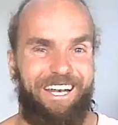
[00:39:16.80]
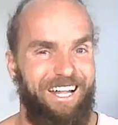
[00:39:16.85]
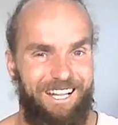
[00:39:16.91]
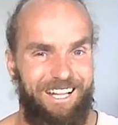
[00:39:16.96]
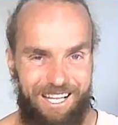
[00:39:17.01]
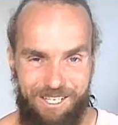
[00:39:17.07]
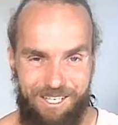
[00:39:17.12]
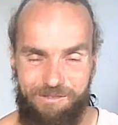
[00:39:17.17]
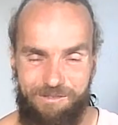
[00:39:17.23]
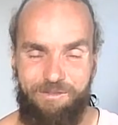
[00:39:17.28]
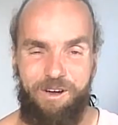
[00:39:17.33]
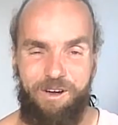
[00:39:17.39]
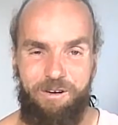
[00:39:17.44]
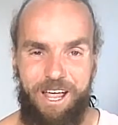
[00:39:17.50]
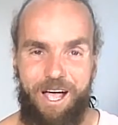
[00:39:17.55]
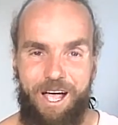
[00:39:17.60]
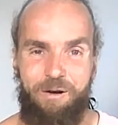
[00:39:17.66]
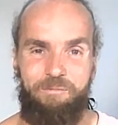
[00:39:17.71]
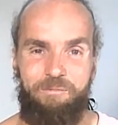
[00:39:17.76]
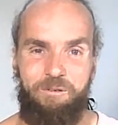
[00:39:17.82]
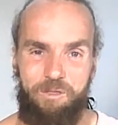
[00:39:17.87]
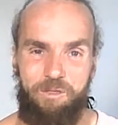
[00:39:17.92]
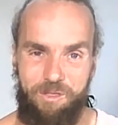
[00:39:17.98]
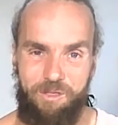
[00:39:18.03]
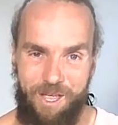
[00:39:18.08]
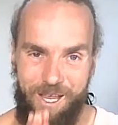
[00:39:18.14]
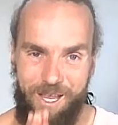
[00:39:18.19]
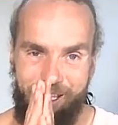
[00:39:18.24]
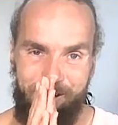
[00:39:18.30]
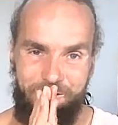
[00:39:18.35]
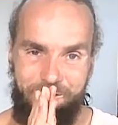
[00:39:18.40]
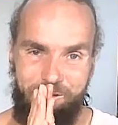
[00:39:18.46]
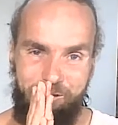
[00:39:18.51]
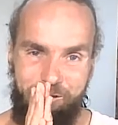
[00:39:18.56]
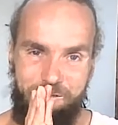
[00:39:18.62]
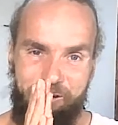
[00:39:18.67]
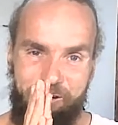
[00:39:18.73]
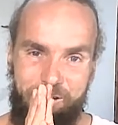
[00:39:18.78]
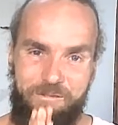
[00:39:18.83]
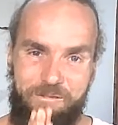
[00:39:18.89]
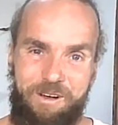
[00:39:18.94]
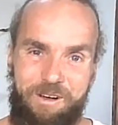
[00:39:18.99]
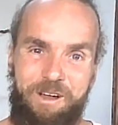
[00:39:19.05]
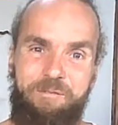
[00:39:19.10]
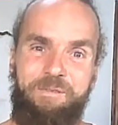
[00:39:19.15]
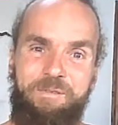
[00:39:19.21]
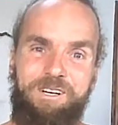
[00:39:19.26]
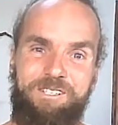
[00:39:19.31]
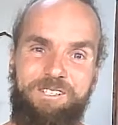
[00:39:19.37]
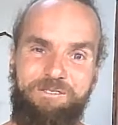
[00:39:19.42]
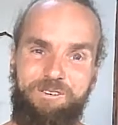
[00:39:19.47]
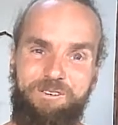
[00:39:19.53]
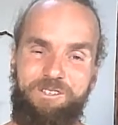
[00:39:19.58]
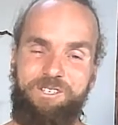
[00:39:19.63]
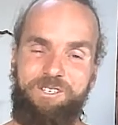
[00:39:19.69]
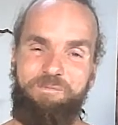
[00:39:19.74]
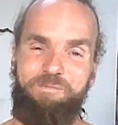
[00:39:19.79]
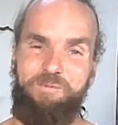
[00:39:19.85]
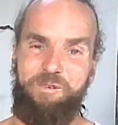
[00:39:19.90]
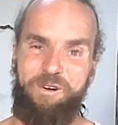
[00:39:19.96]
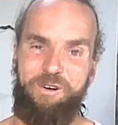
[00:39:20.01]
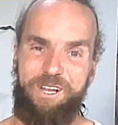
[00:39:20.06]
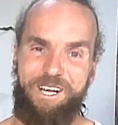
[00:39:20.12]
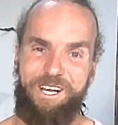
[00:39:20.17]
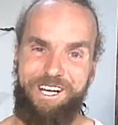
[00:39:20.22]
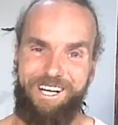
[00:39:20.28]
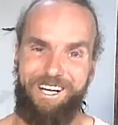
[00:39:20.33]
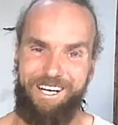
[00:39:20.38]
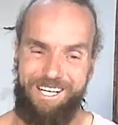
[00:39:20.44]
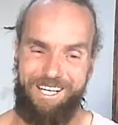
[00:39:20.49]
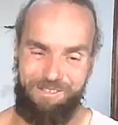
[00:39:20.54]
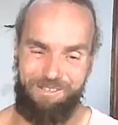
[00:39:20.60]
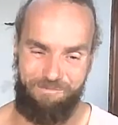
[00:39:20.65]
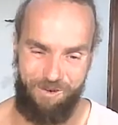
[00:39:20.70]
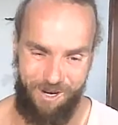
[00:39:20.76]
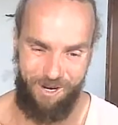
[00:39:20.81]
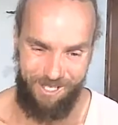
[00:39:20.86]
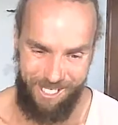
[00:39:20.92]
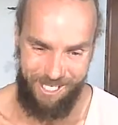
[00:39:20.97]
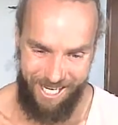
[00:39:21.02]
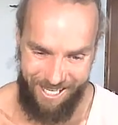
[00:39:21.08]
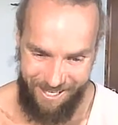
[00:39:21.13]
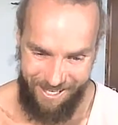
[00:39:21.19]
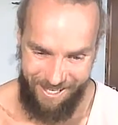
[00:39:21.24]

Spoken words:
That's very helpful. Thank you all very much for supporting this project.